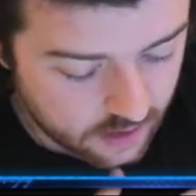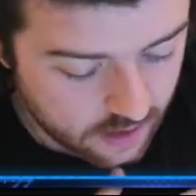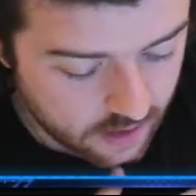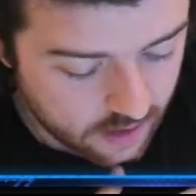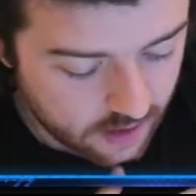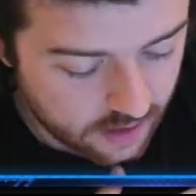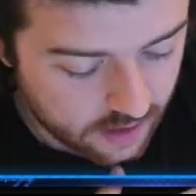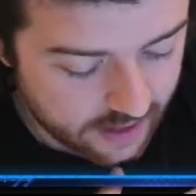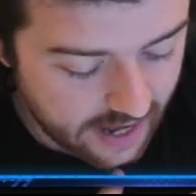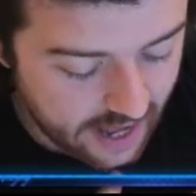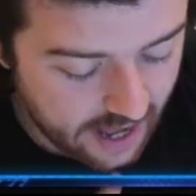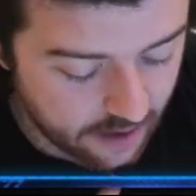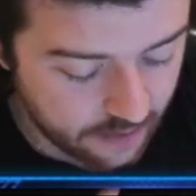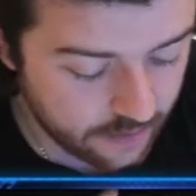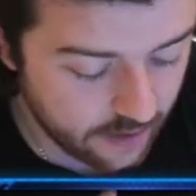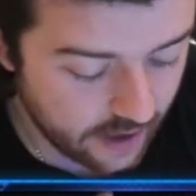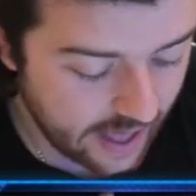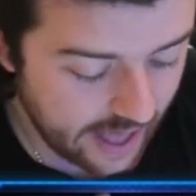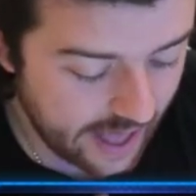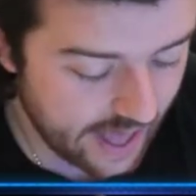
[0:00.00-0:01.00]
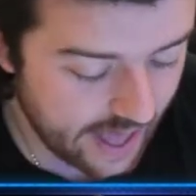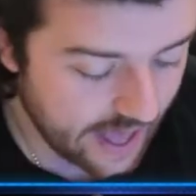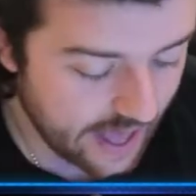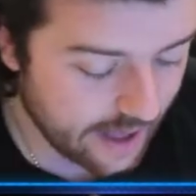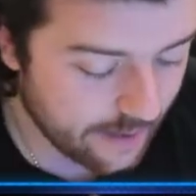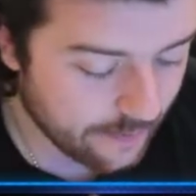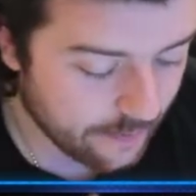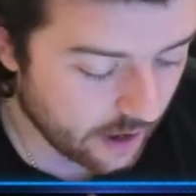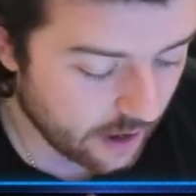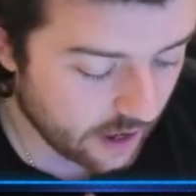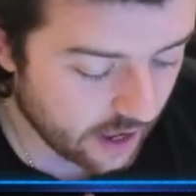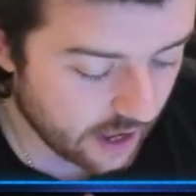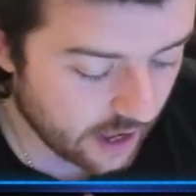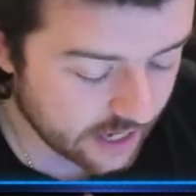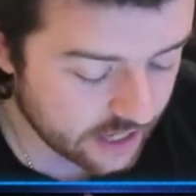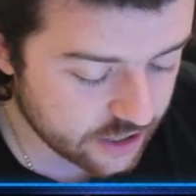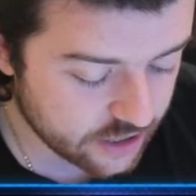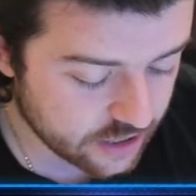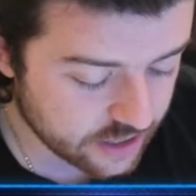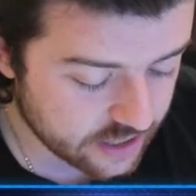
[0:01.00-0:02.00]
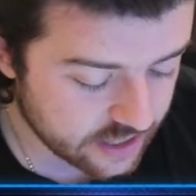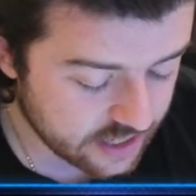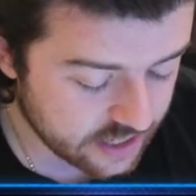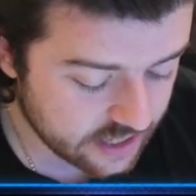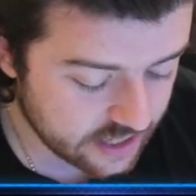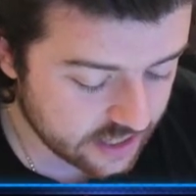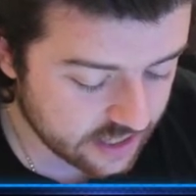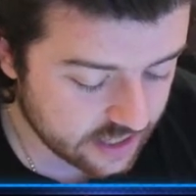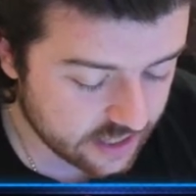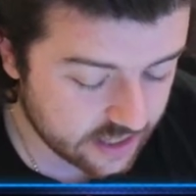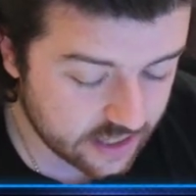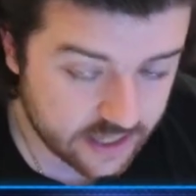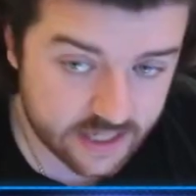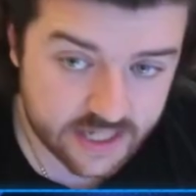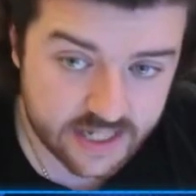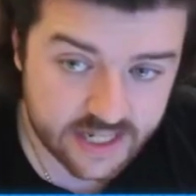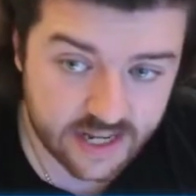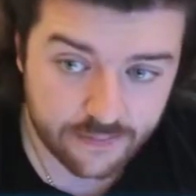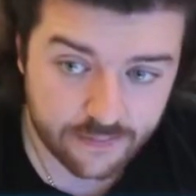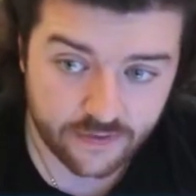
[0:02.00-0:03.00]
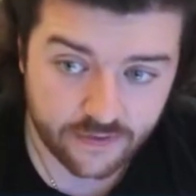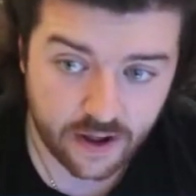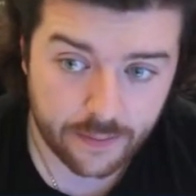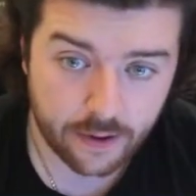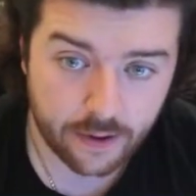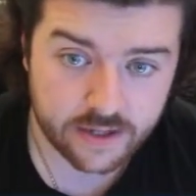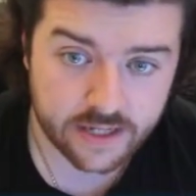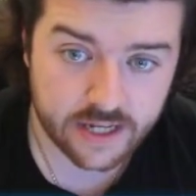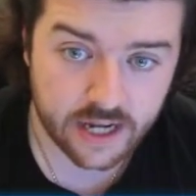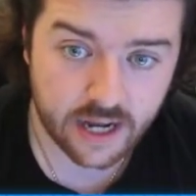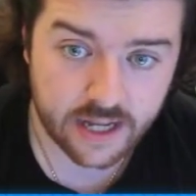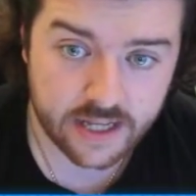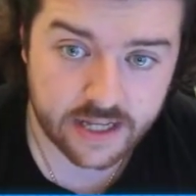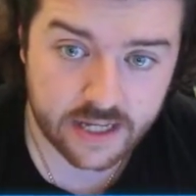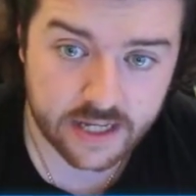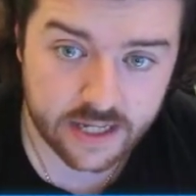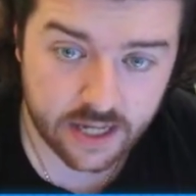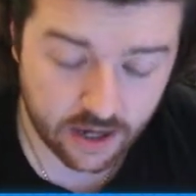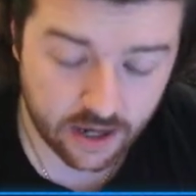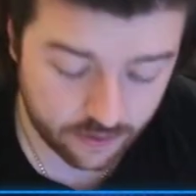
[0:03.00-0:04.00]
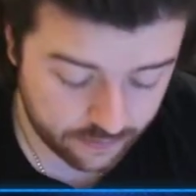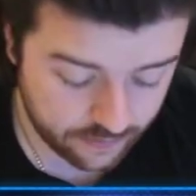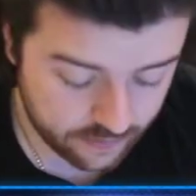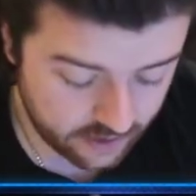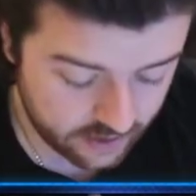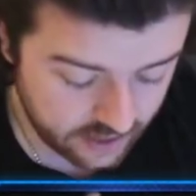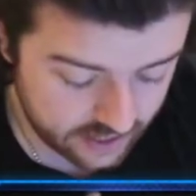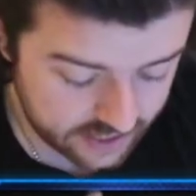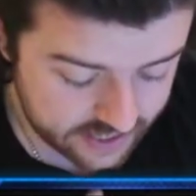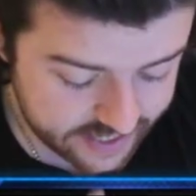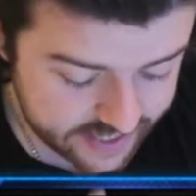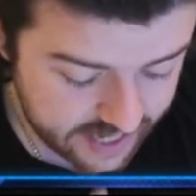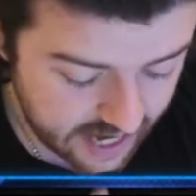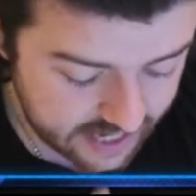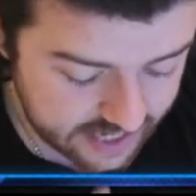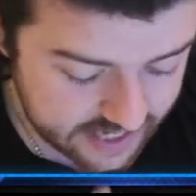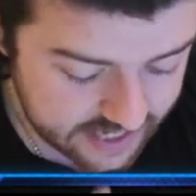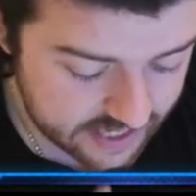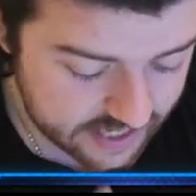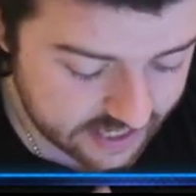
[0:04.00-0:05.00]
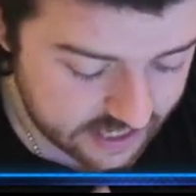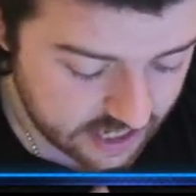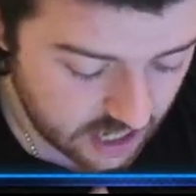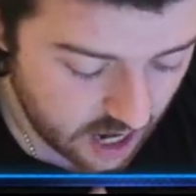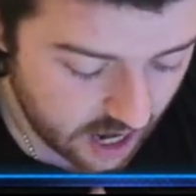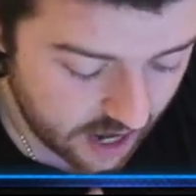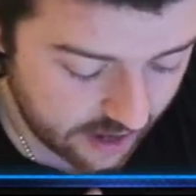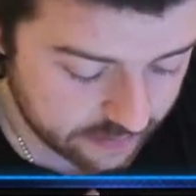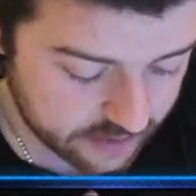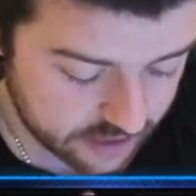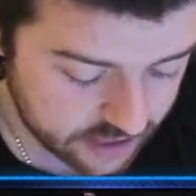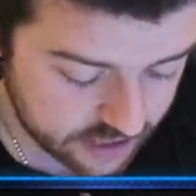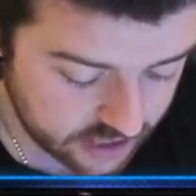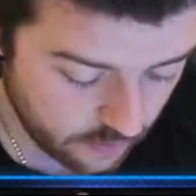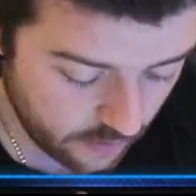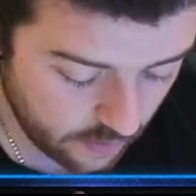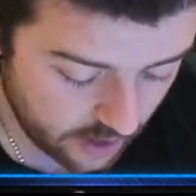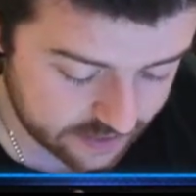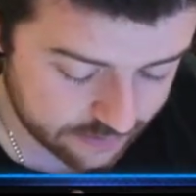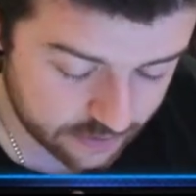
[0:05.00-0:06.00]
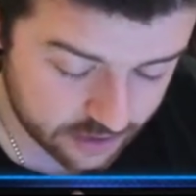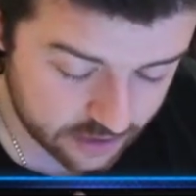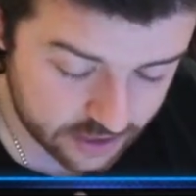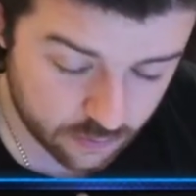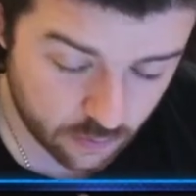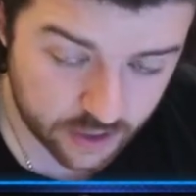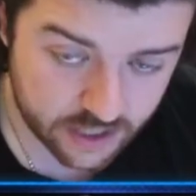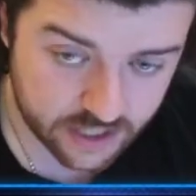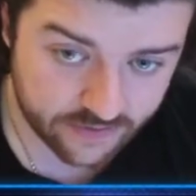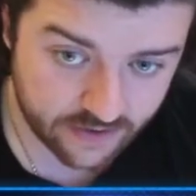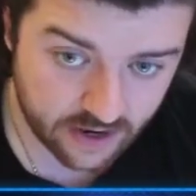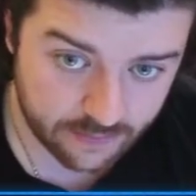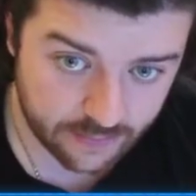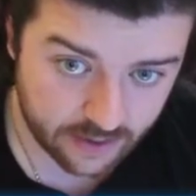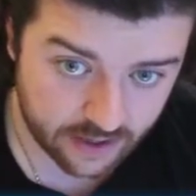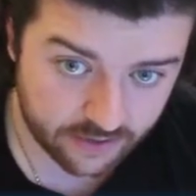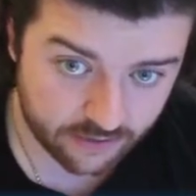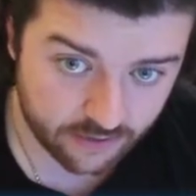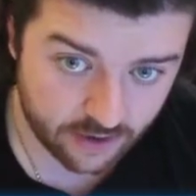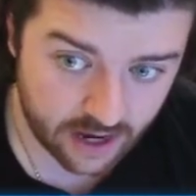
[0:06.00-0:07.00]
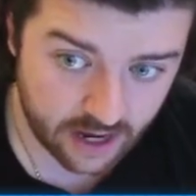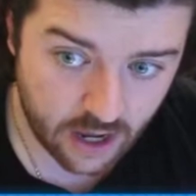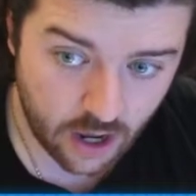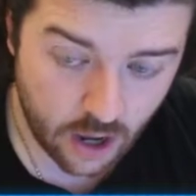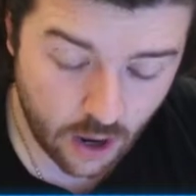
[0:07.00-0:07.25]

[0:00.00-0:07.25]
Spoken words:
Now I just simplify both sides. So 6 times 2x plus 1 divided by 3.